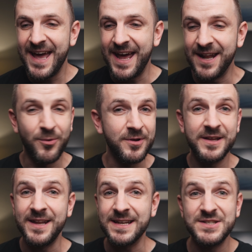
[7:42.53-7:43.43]
And I want to
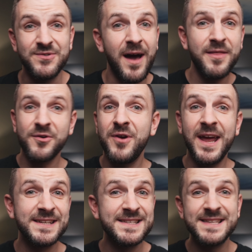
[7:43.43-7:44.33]
connect to other
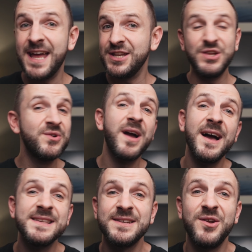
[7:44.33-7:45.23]
creators and you
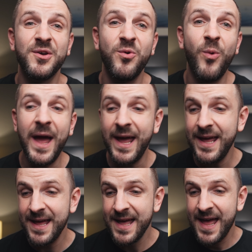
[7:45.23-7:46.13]
guys along the
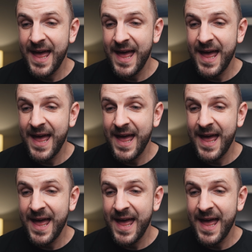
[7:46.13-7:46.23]
way